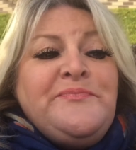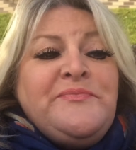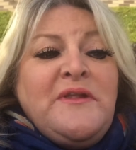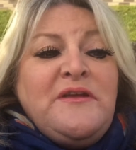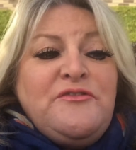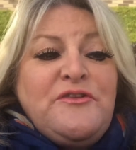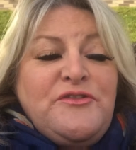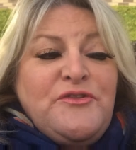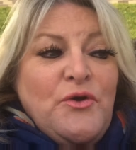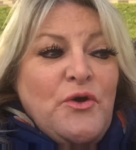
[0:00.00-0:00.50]

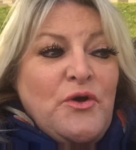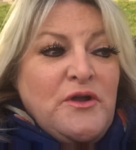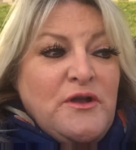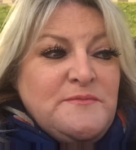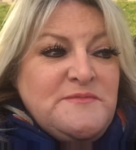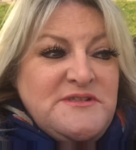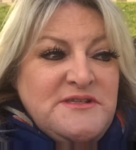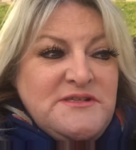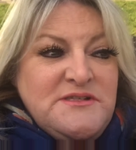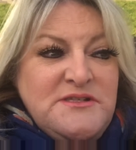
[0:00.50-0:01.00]
If a thought
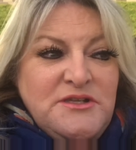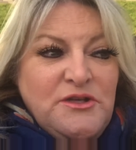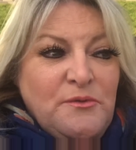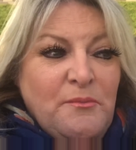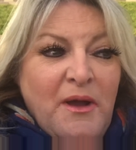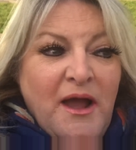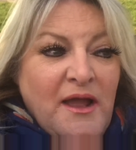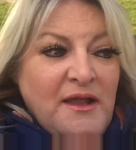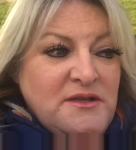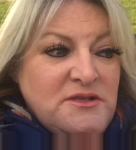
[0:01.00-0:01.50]
comes into your
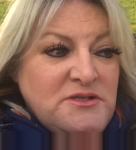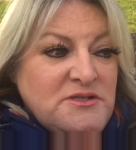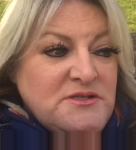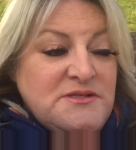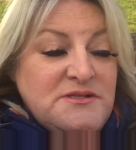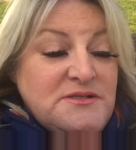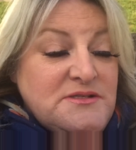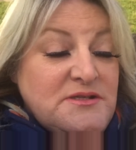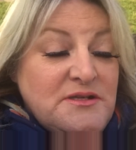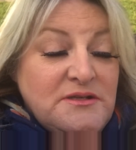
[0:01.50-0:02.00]
mind,
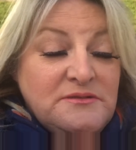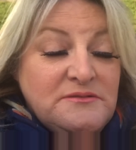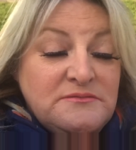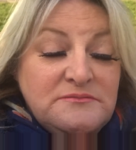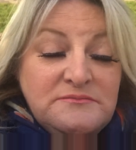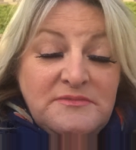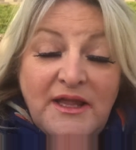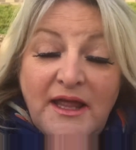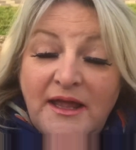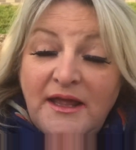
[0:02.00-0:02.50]
just
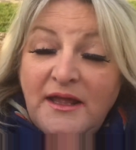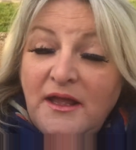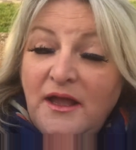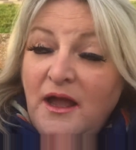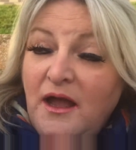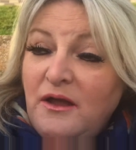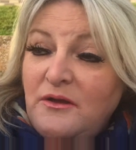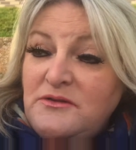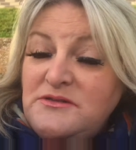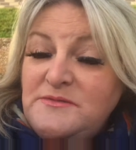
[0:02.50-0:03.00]
let it
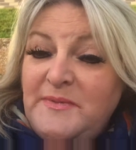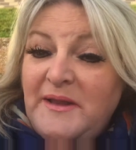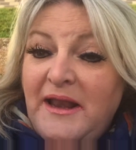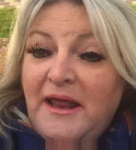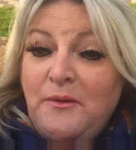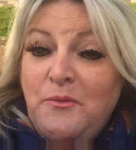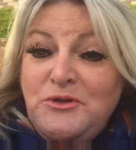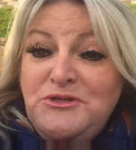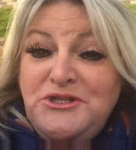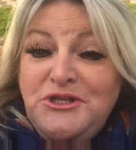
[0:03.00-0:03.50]
go. It's a bit
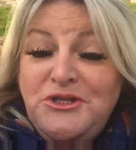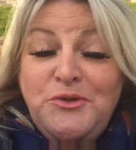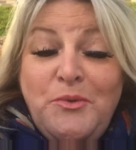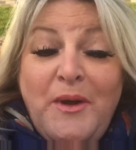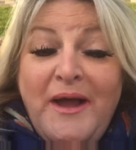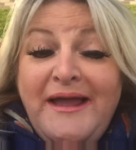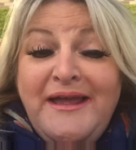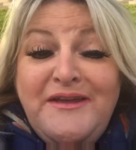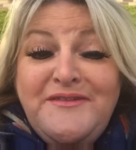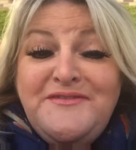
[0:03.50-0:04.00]
like watching the
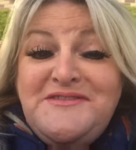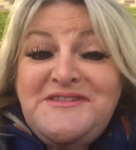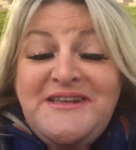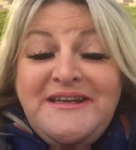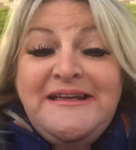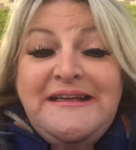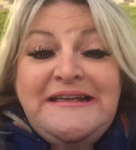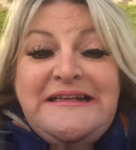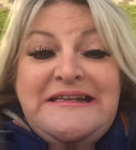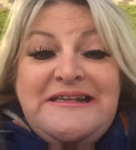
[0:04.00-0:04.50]
waves.
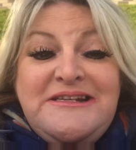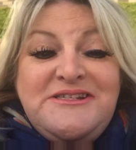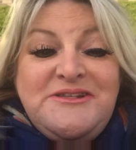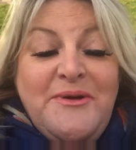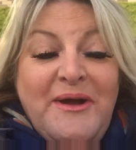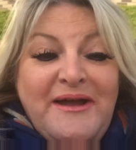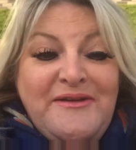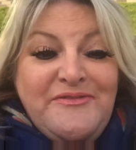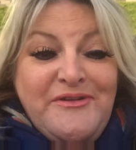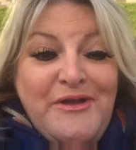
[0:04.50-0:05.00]

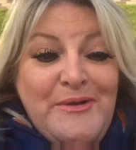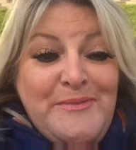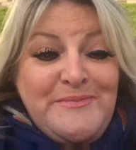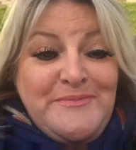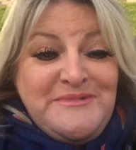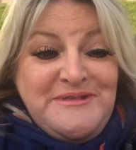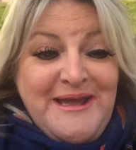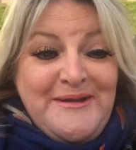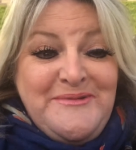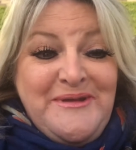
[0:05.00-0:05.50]
So I've
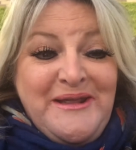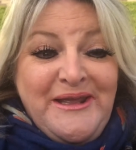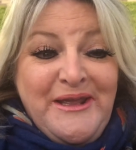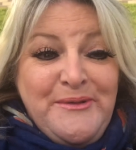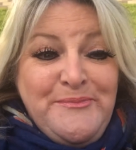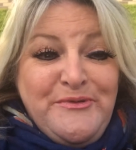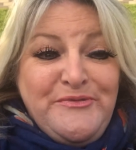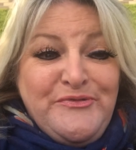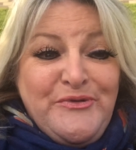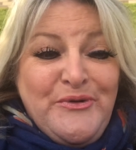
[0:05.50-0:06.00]
come down
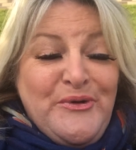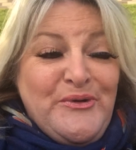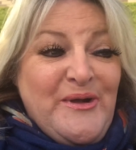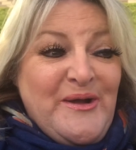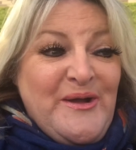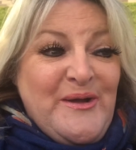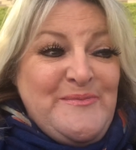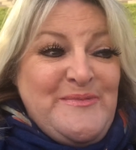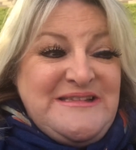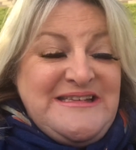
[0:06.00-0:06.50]
here before
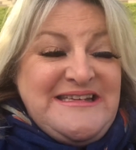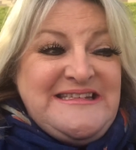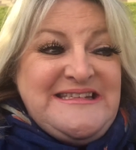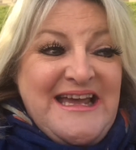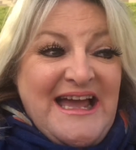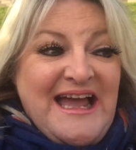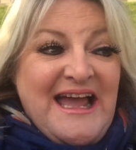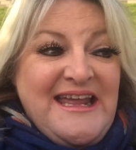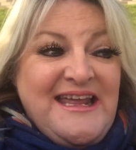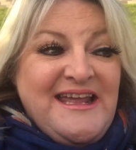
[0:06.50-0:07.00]
a busy
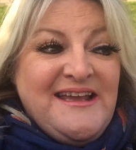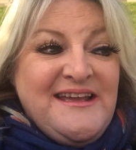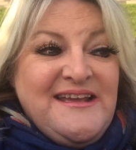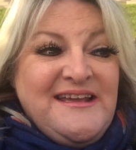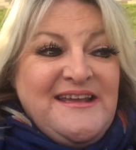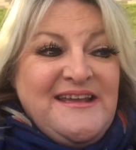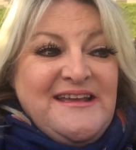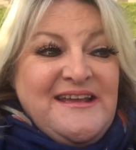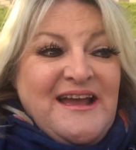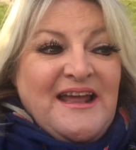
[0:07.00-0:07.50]
day
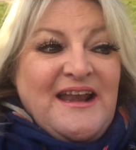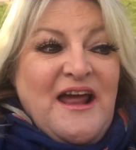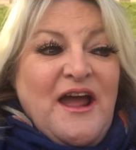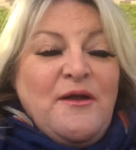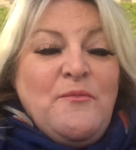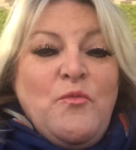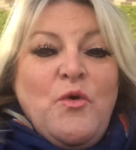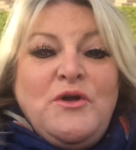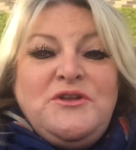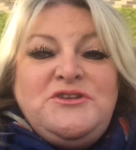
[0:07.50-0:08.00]
and
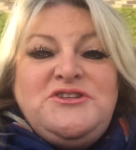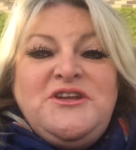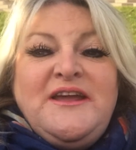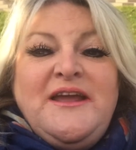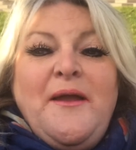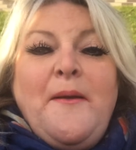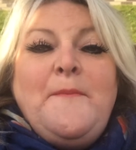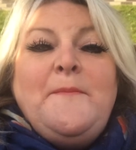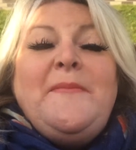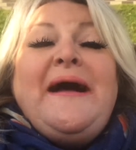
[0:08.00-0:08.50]
I'm
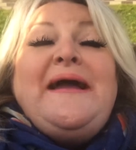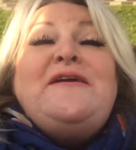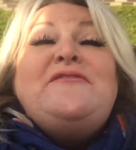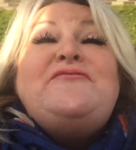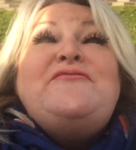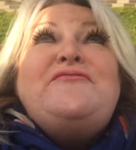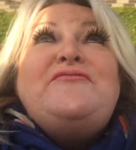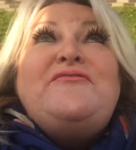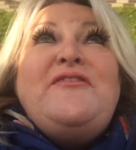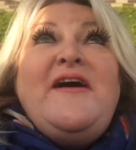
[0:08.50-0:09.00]
watching my
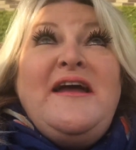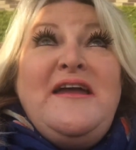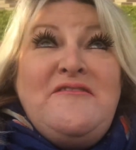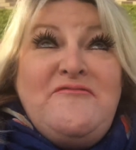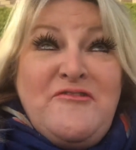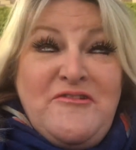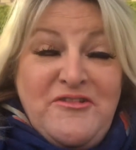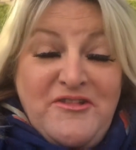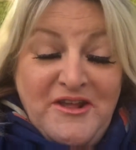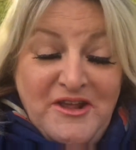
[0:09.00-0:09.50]

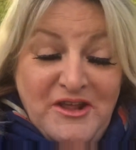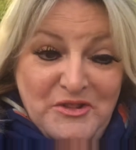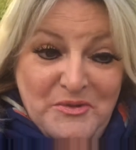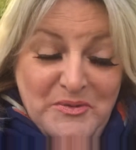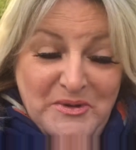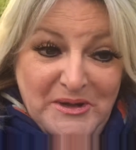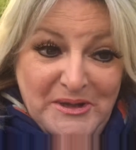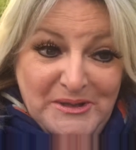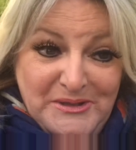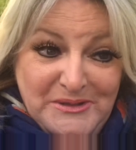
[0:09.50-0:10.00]
favourite thing in
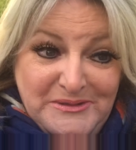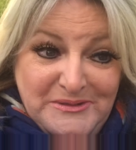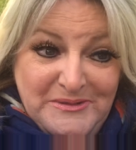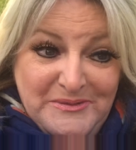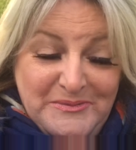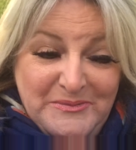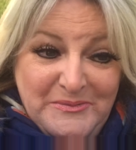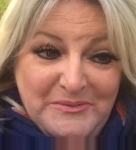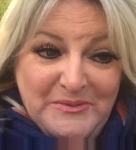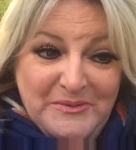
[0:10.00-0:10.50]
the world,
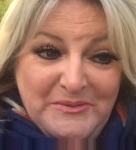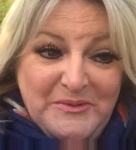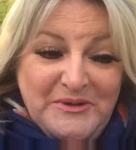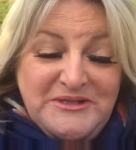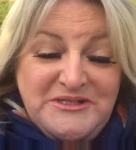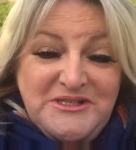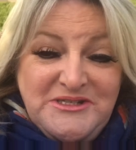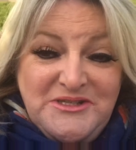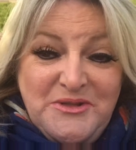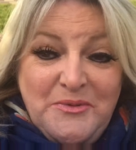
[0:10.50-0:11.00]

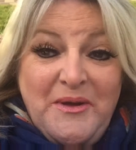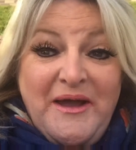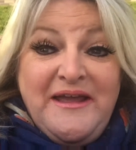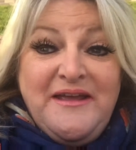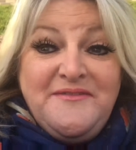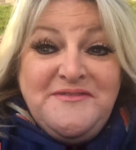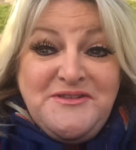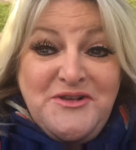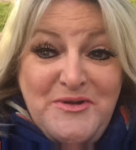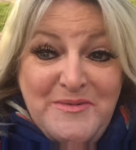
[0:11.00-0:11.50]
which is the
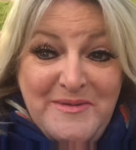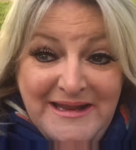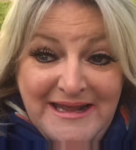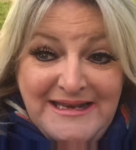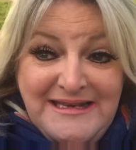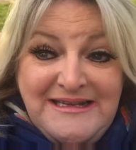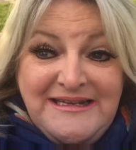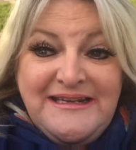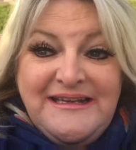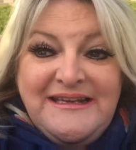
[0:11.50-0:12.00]
waves coming
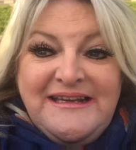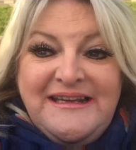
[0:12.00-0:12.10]
in.